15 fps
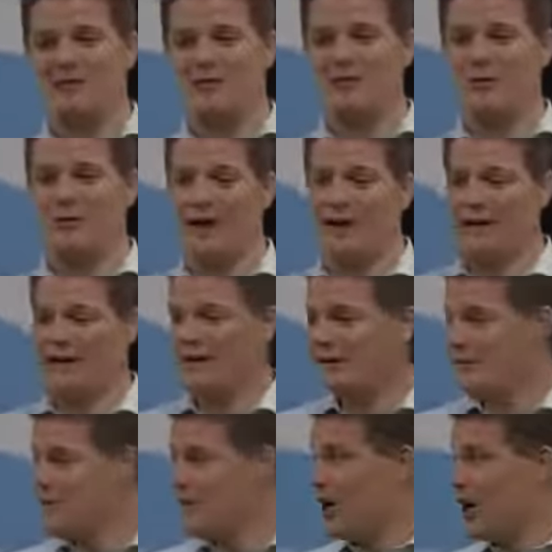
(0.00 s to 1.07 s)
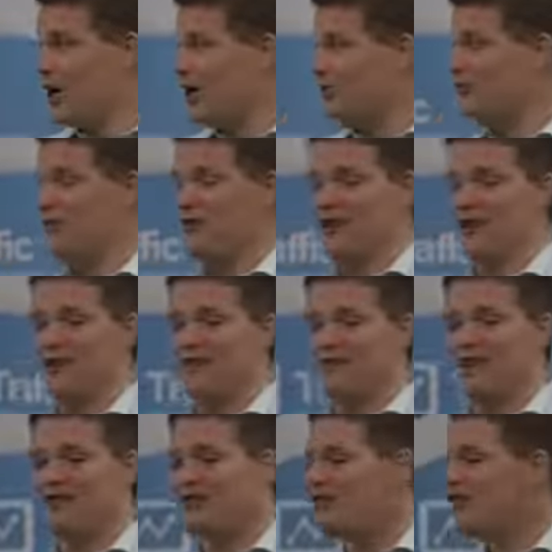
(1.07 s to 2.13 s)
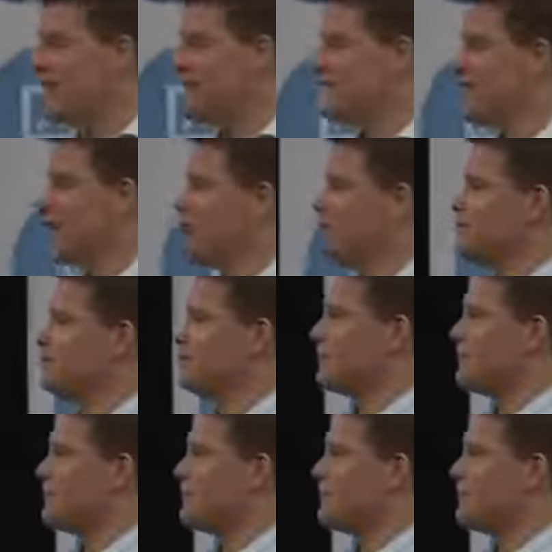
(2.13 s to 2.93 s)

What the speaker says: pitch in the world. Like, hurry before the U.S. government finds out.